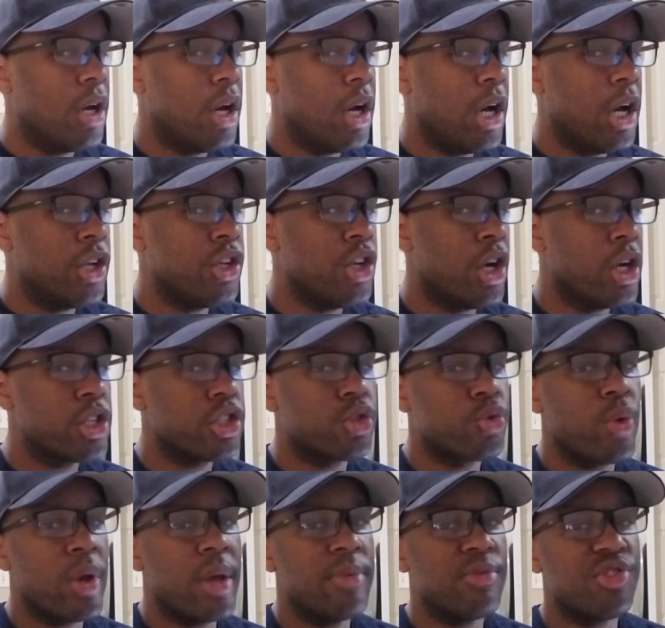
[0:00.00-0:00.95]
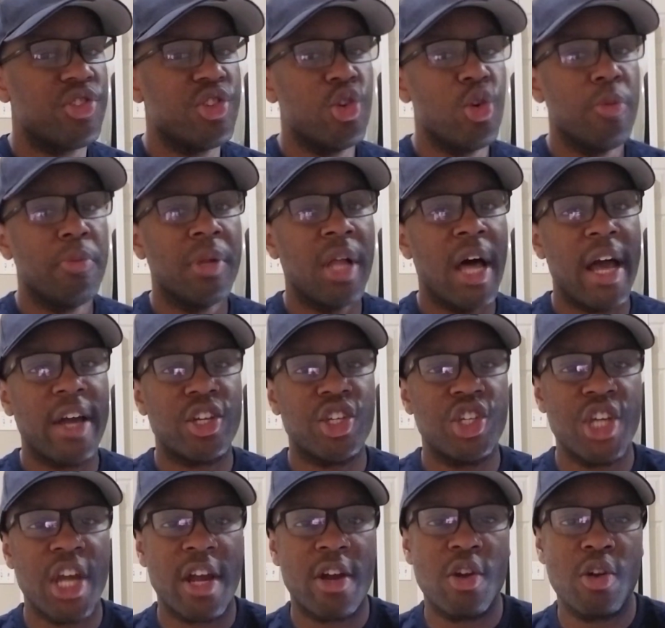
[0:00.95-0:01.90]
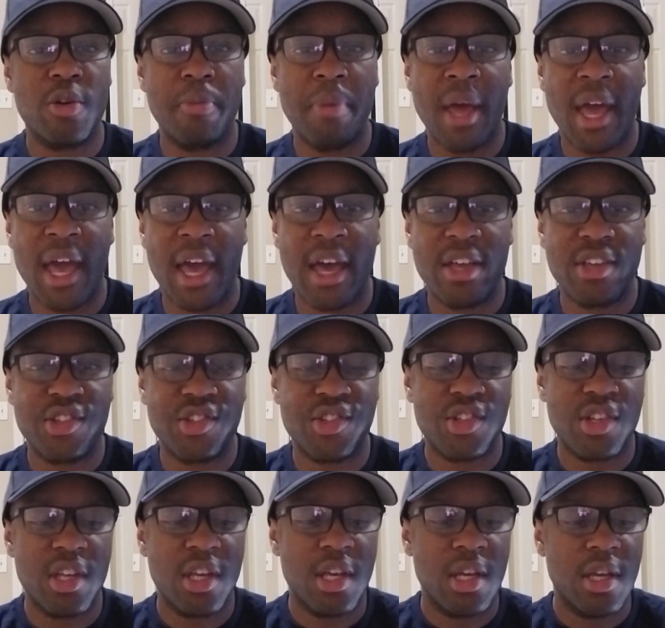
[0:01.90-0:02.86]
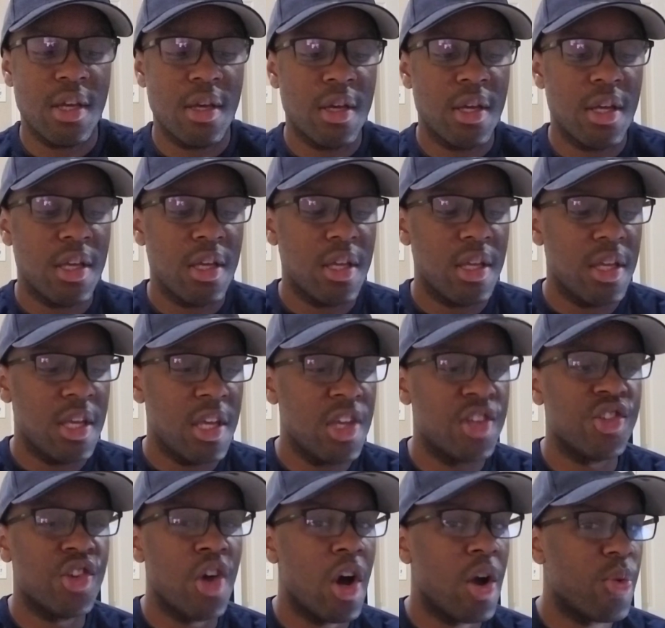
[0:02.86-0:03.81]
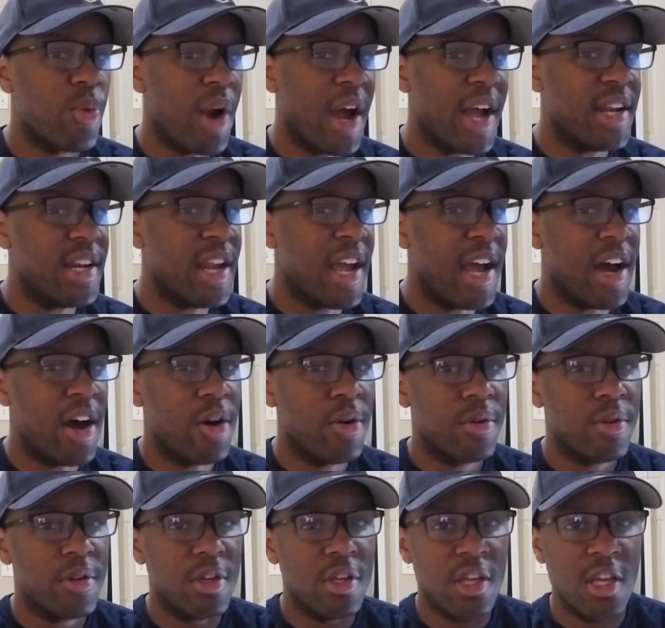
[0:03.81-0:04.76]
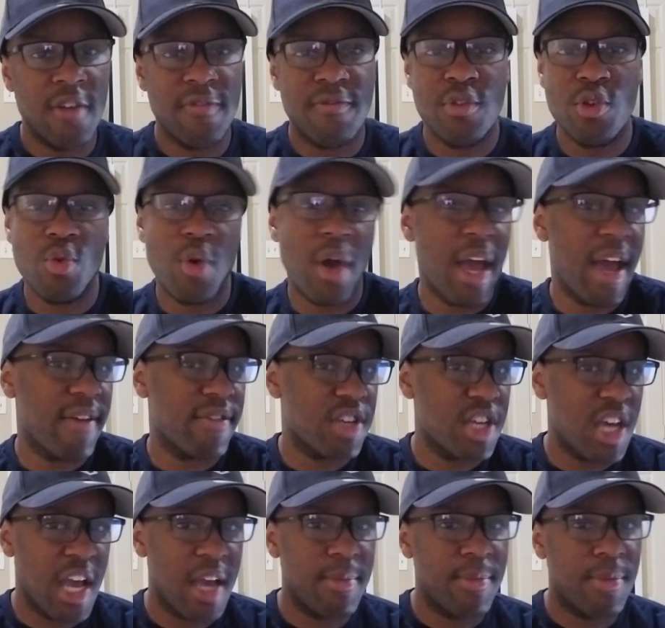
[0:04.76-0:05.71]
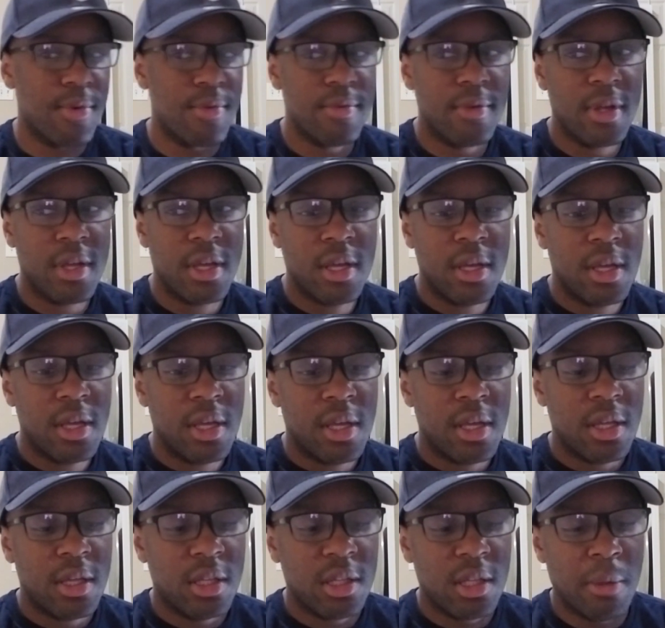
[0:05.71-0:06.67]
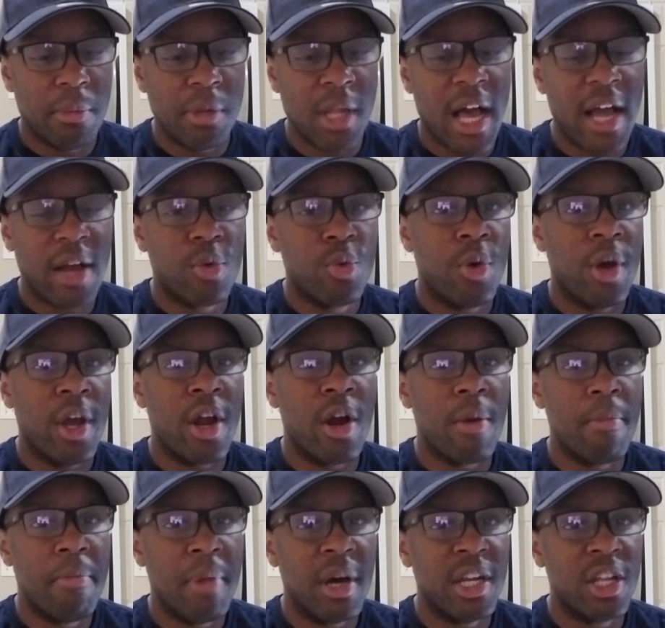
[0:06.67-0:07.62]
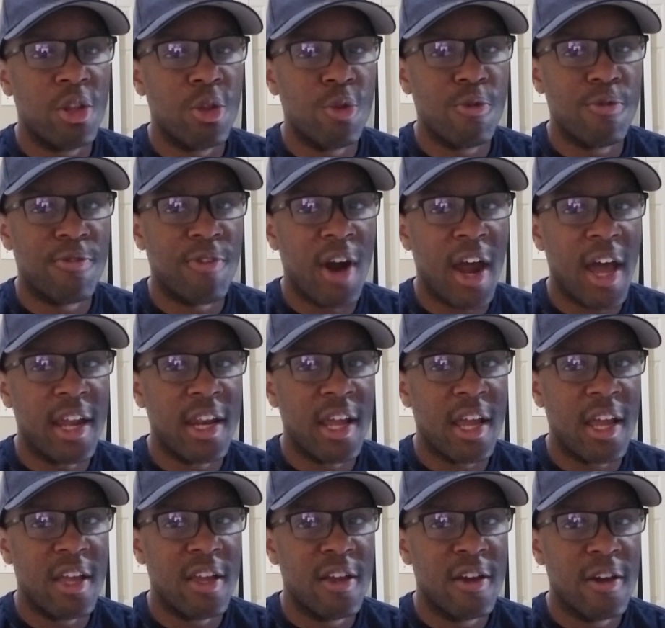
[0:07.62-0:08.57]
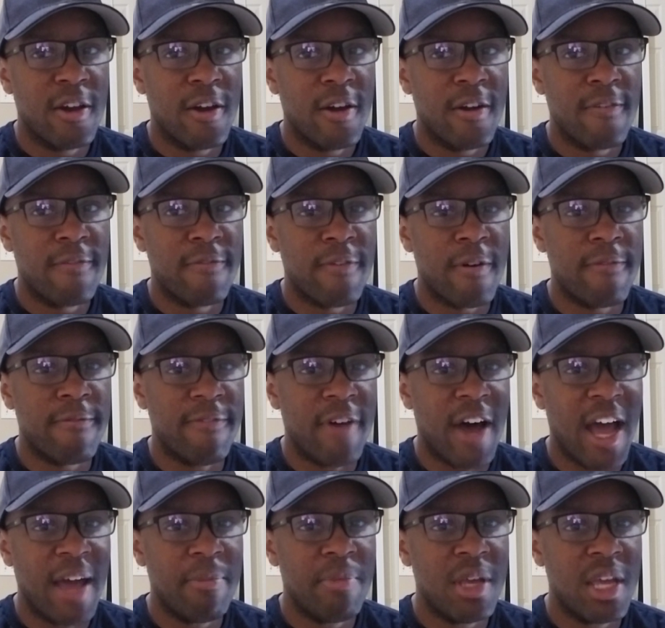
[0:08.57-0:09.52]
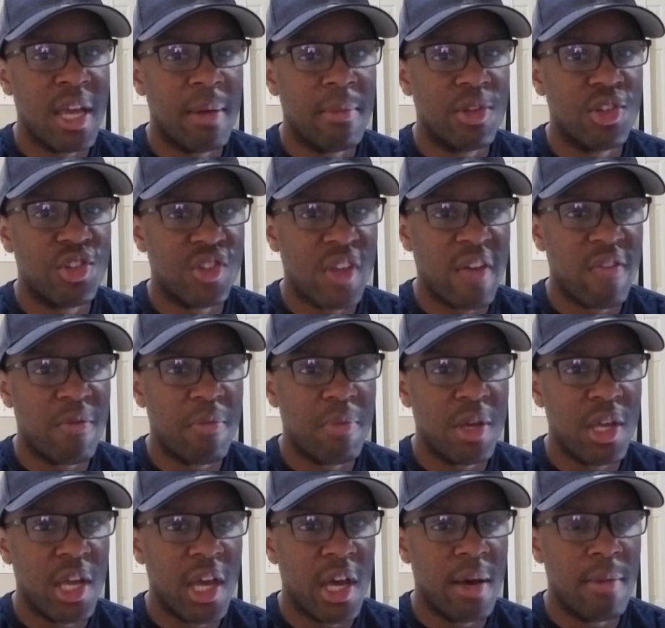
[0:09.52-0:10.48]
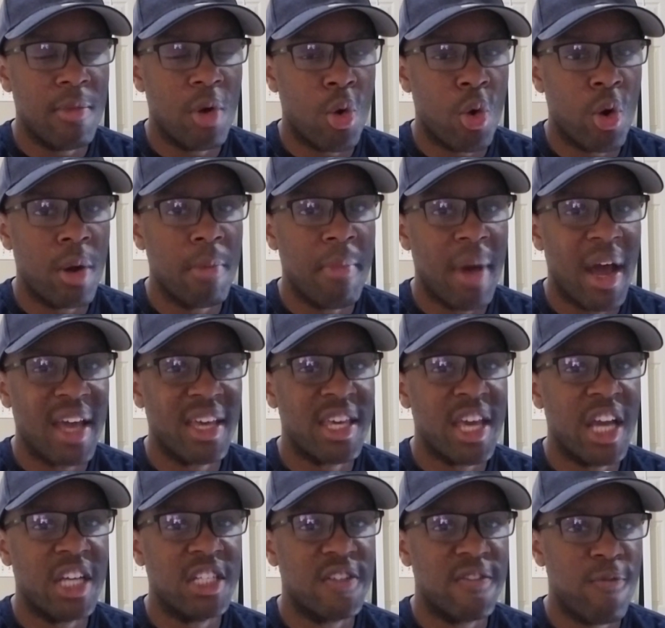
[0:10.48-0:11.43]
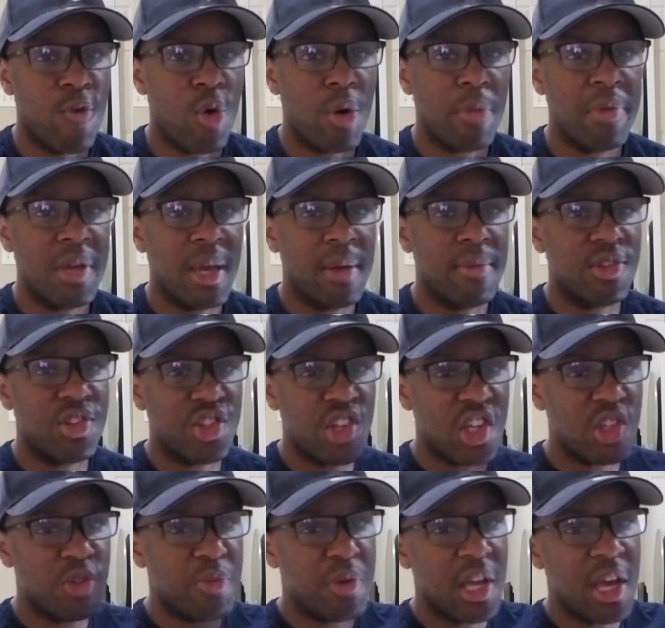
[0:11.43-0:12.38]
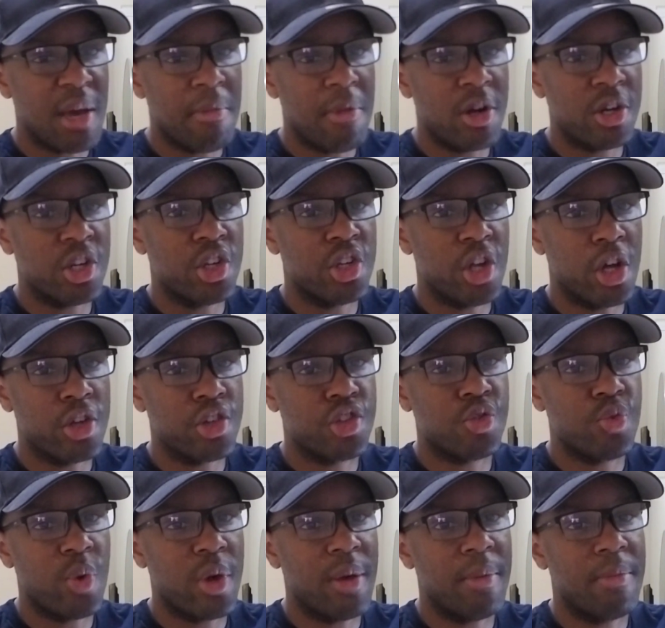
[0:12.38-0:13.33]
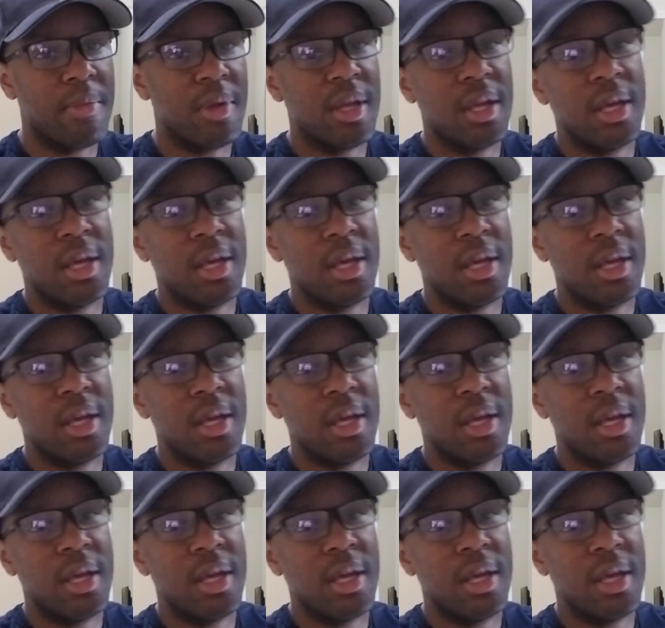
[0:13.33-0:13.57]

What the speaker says: Adult Swim's new block Checkered Pass is on right now if you have cable. The block will air Monday through Friday from 5 p.m. to 7 p.m. or in my case 4 p.m. to 6 p.m. on Adult Swim.